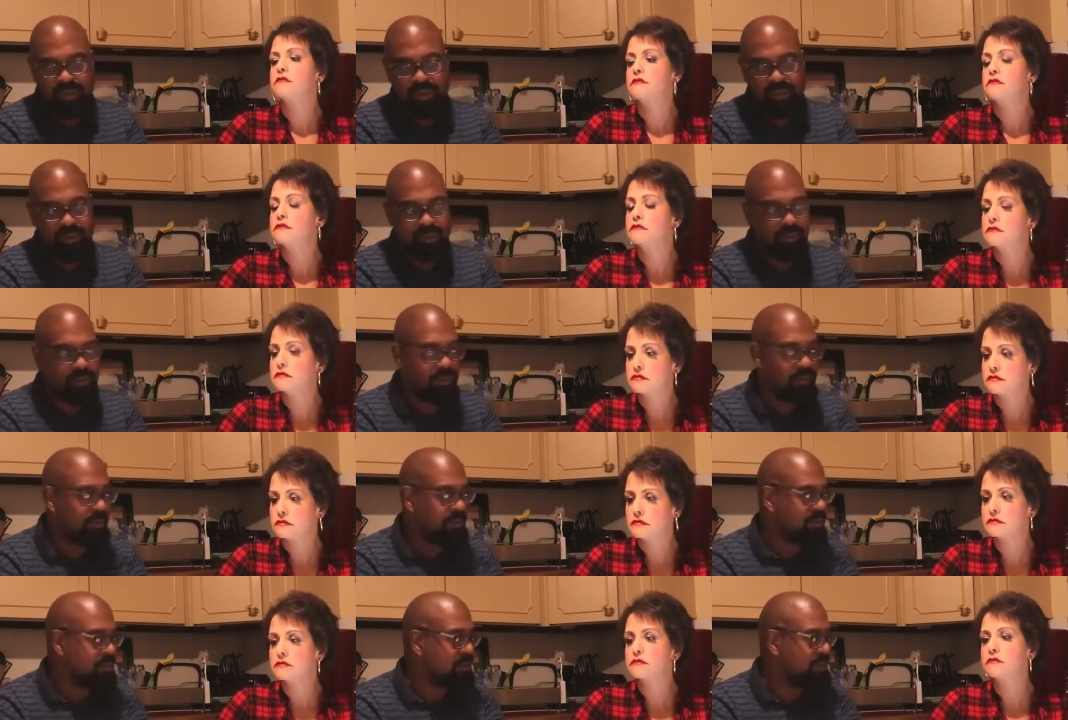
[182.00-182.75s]
Speaker 1: in
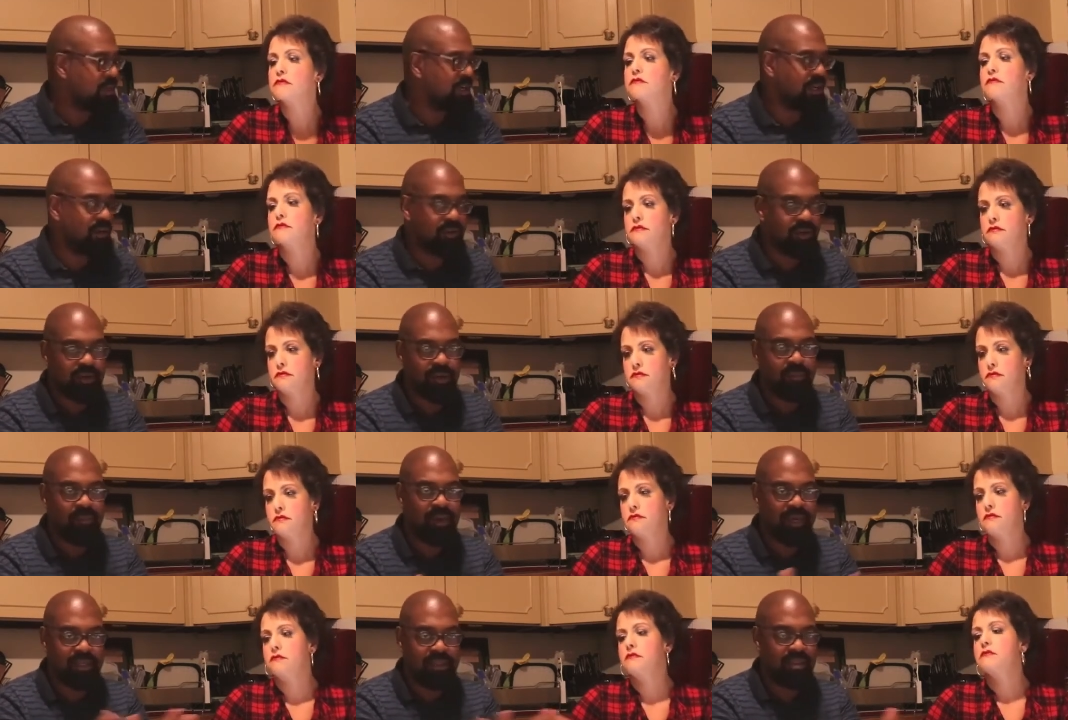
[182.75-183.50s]
her kind of
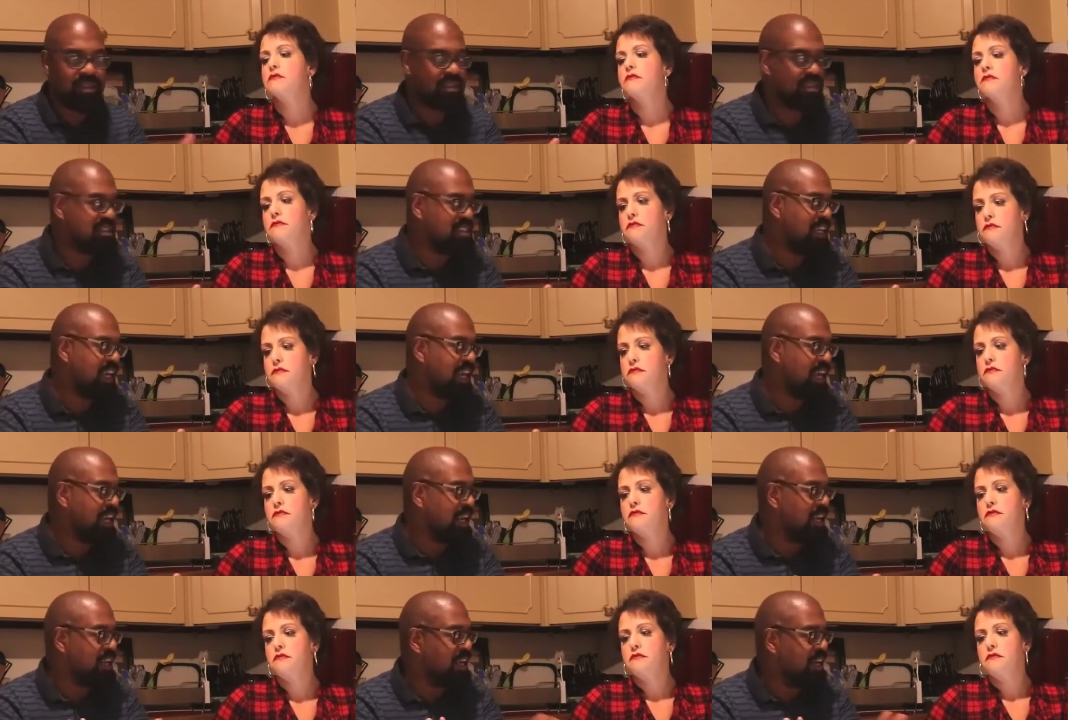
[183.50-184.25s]
gone back to the
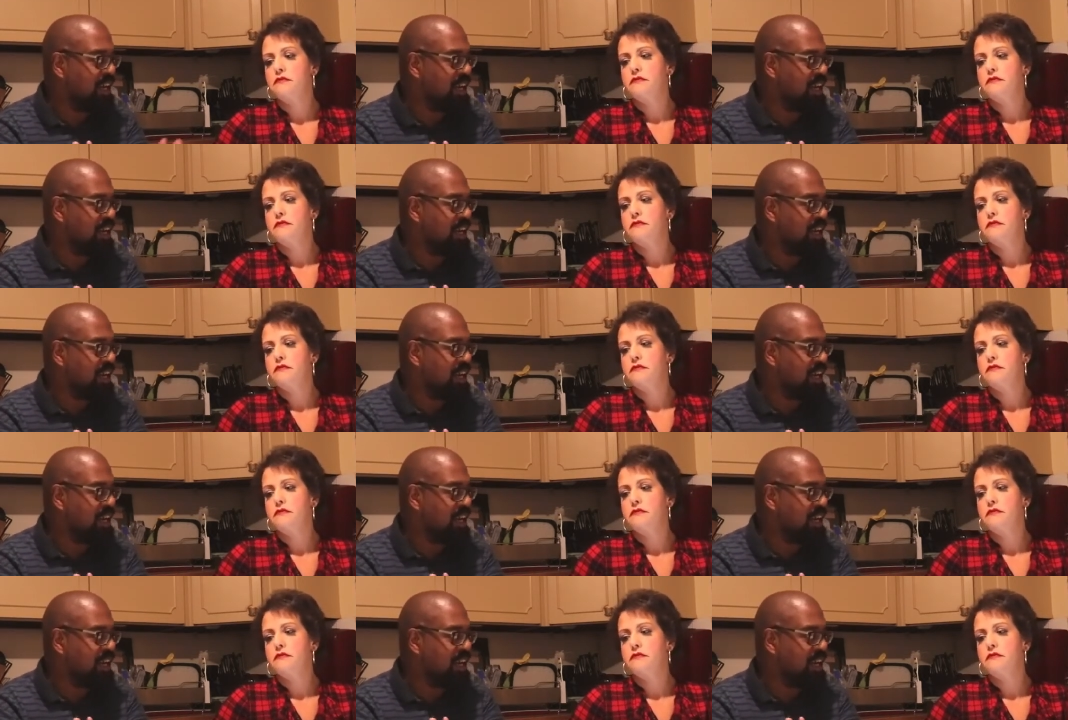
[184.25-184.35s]
sad